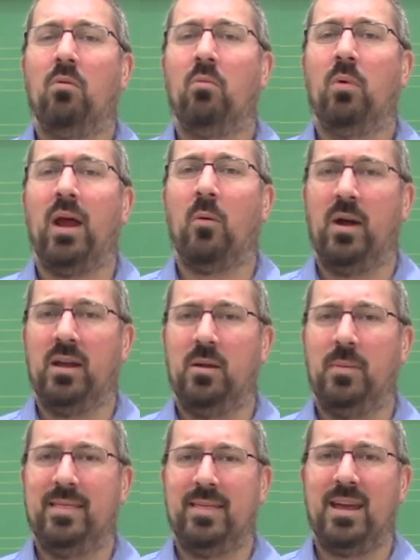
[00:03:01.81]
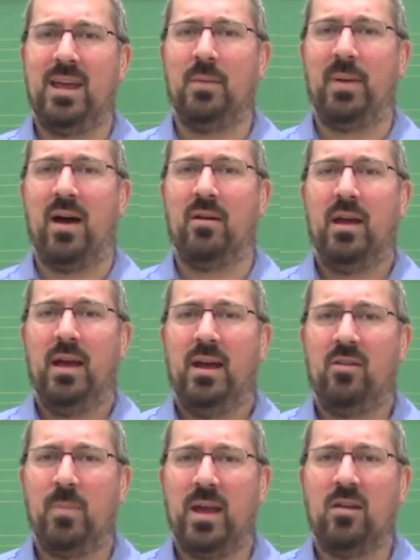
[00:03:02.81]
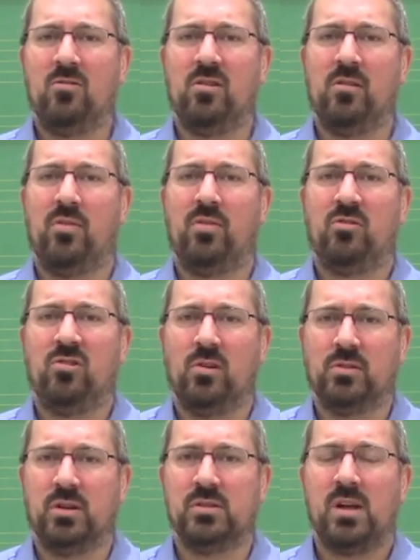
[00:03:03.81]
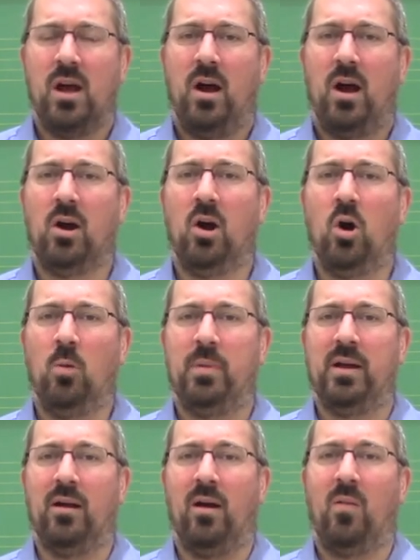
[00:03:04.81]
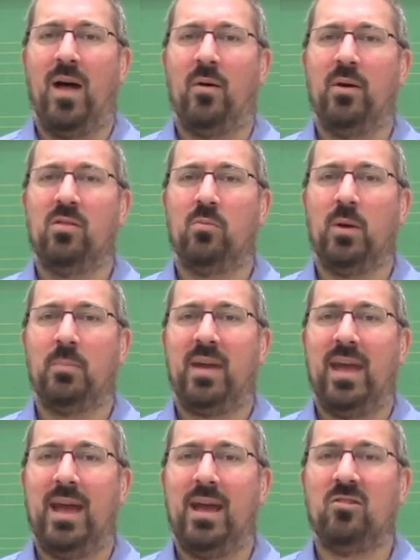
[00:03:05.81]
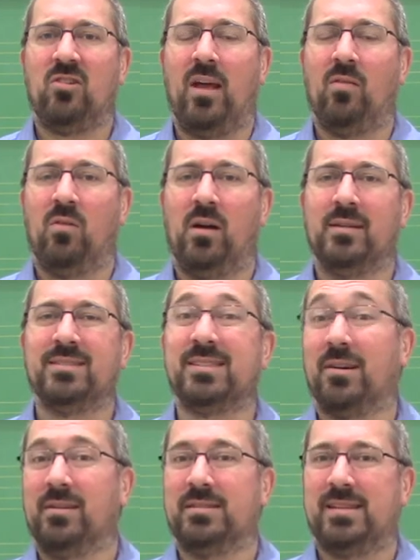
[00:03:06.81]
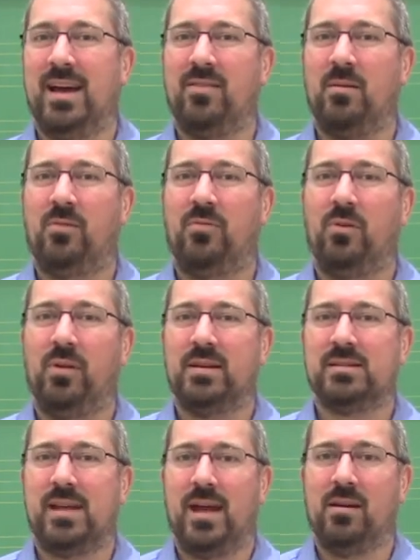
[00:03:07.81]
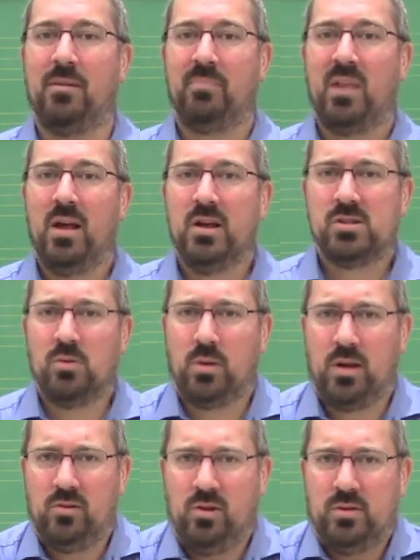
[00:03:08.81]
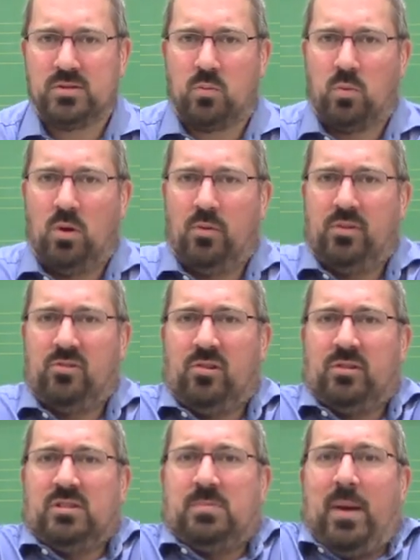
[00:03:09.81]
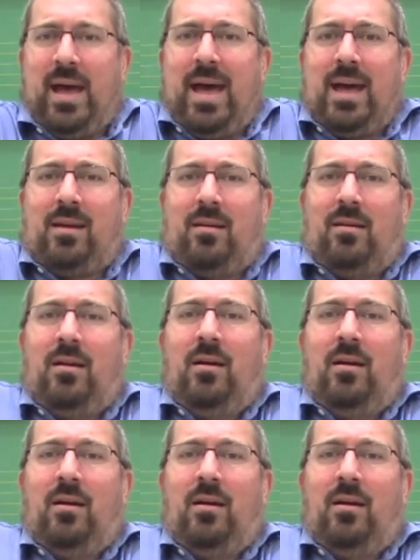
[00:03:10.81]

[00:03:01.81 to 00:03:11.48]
what I want you to be thinking about is making sure that the shoulders are open, allowing the rib cage and lungs that are inside them to fully extend. So what we're going to do is roll the shoulders back